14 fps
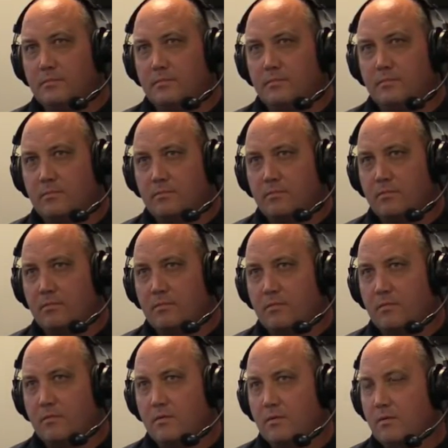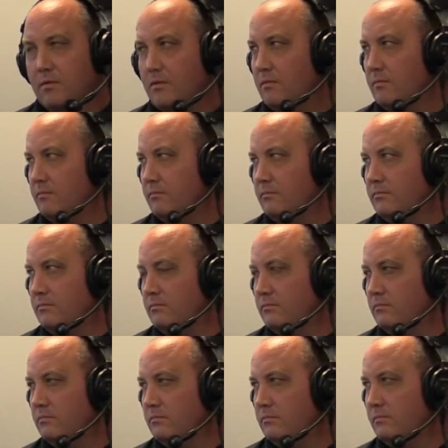
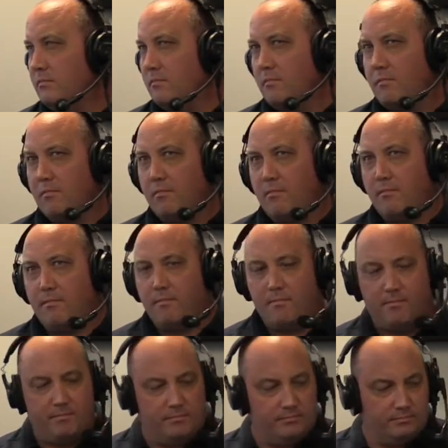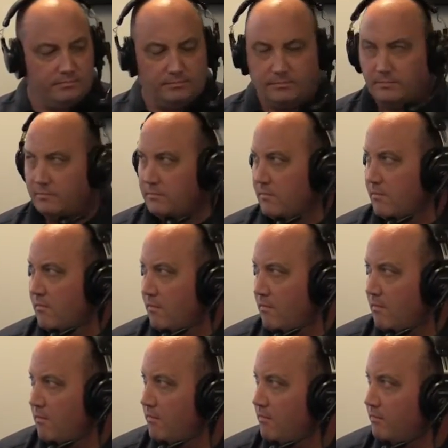
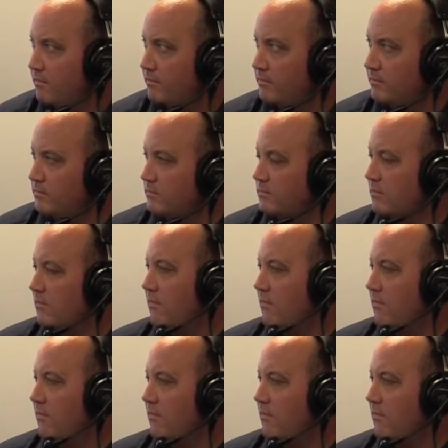The person shown says nothing.